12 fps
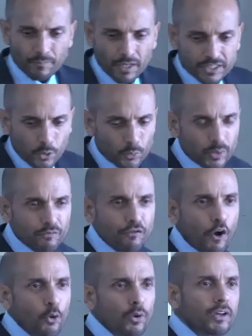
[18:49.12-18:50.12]
I don't want to
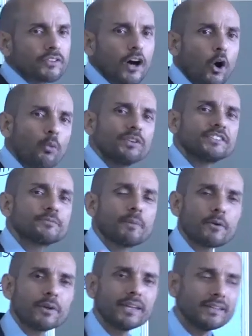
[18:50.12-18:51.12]
invoke the Holy
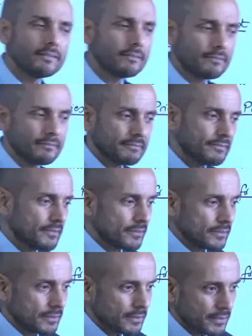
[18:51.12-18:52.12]
Spirit.
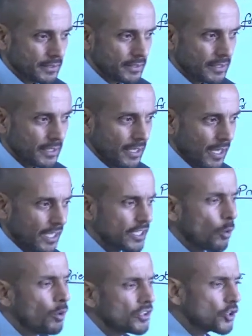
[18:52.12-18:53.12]
I
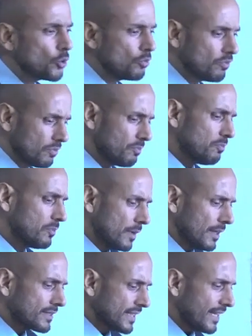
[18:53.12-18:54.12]
don't want to
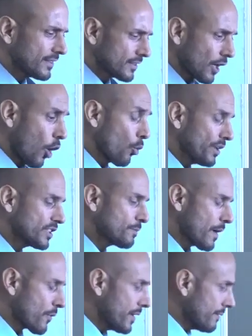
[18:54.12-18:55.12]
say it's the Holy
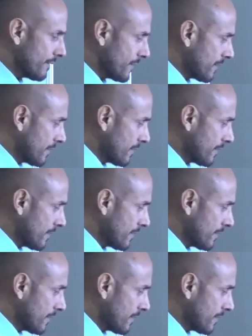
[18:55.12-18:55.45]
Spirit.